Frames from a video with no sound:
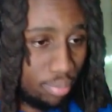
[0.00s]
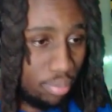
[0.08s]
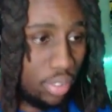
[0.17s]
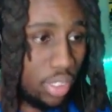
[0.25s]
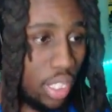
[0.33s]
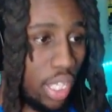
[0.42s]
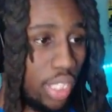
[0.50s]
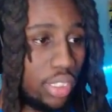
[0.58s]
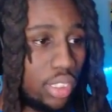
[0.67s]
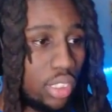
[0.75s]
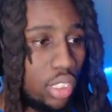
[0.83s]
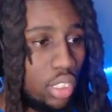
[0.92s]
Nice.
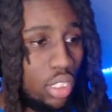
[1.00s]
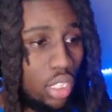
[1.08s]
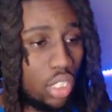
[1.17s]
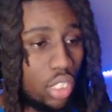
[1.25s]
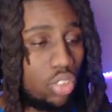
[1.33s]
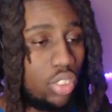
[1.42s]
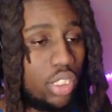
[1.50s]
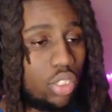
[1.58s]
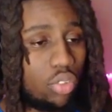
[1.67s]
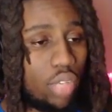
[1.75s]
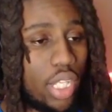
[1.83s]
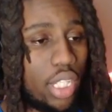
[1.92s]
Increase the
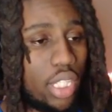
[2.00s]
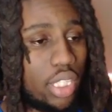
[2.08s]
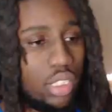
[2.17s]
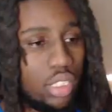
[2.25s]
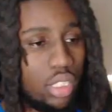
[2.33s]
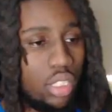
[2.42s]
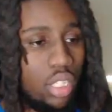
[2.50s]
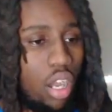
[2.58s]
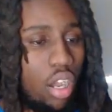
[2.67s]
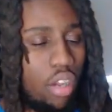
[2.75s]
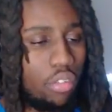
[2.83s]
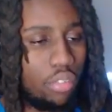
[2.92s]
radius
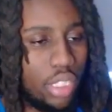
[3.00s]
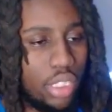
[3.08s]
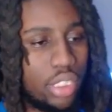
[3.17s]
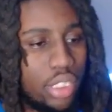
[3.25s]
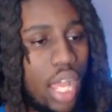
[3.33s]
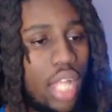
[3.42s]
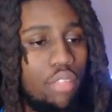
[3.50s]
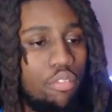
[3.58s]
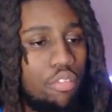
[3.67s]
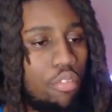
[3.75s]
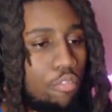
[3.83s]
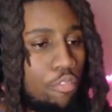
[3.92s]
of each talent
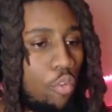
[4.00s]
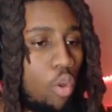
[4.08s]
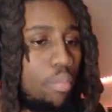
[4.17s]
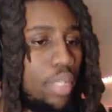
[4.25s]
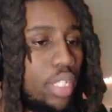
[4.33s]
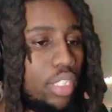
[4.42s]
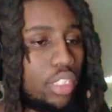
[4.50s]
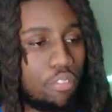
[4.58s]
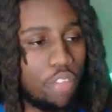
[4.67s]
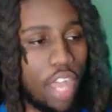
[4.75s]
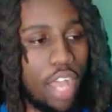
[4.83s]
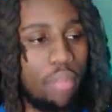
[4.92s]
from 4 meters to
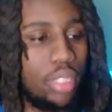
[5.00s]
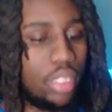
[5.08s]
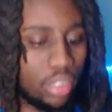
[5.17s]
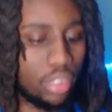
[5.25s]
5 meters.